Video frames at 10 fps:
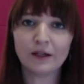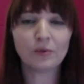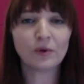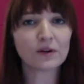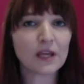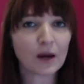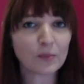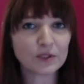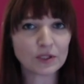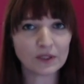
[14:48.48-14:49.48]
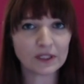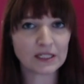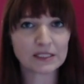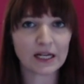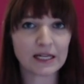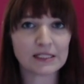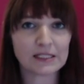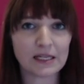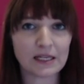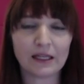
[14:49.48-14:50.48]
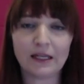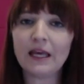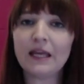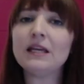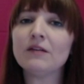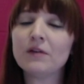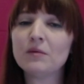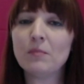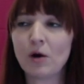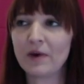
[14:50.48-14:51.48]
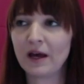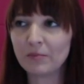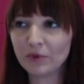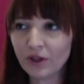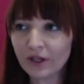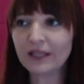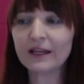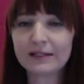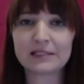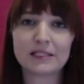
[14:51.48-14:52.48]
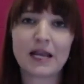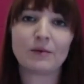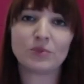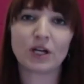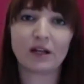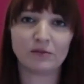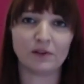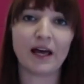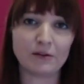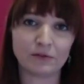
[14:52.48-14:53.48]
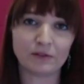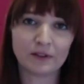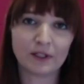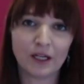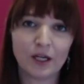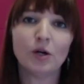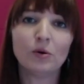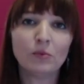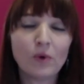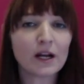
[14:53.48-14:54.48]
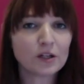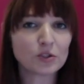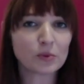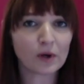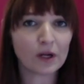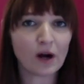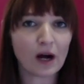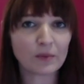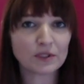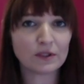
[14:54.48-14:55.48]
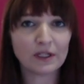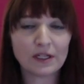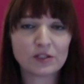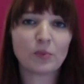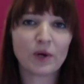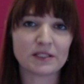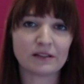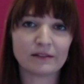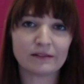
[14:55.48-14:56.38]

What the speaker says: what are the opportunities that I see. In any given moment, I'm looking at a snapshot of life. What entrepreneurial opportunities are present?